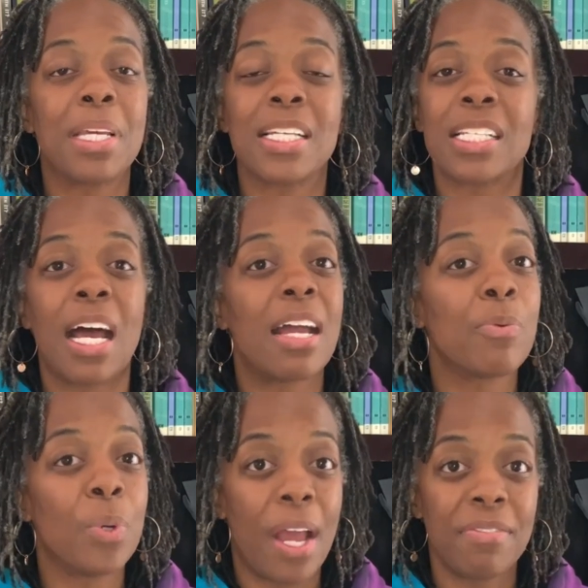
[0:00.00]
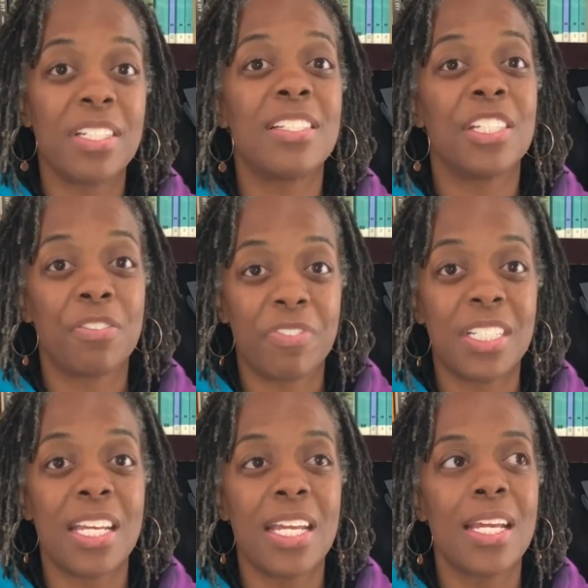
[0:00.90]
because I will have decision
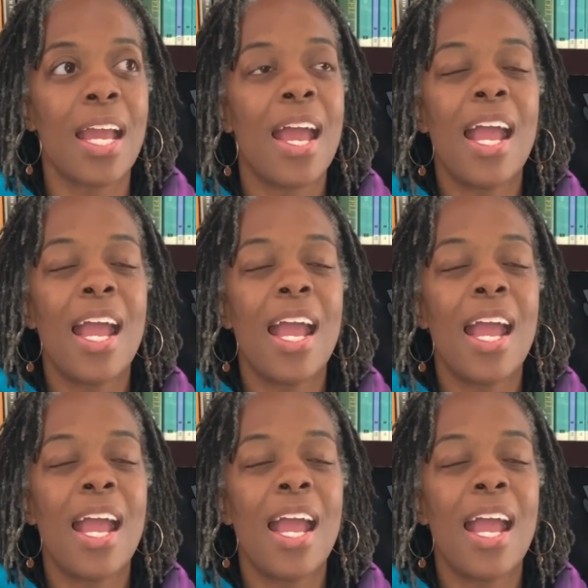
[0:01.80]
fatigue.